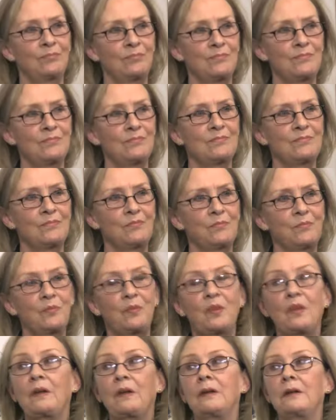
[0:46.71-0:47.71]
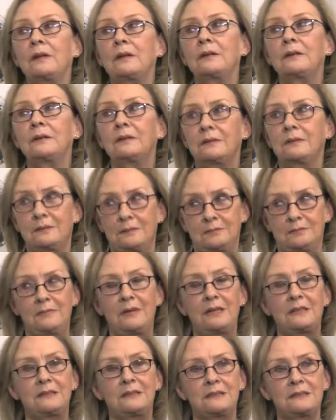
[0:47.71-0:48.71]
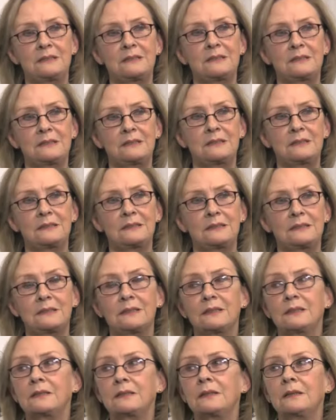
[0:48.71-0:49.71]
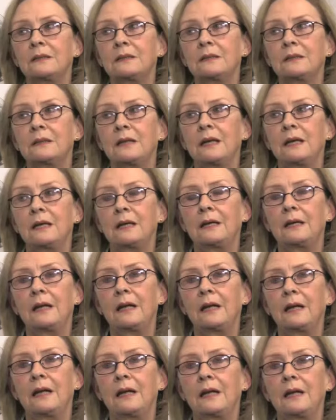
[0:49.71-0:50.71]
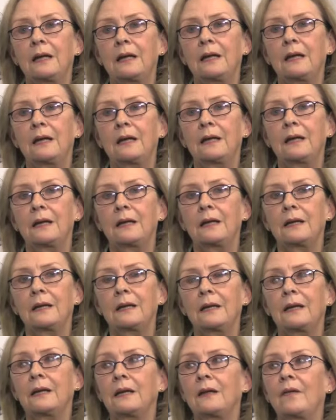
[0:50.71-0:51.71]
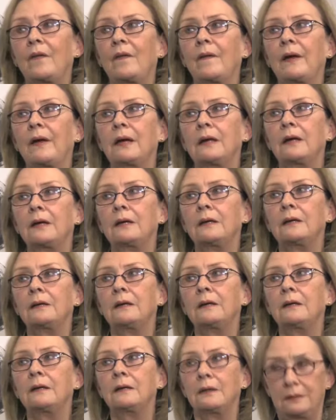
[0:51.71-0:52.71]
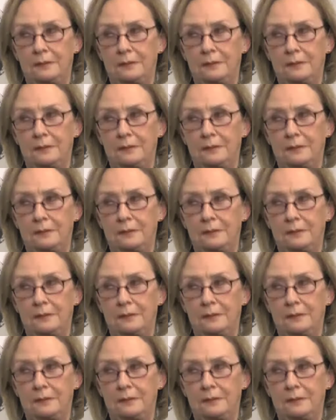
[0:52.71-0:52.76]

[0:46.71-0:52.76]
it happened before they were 24. Mm-hmm. Right. When I look at Stuart's work, um, he lived to what 21,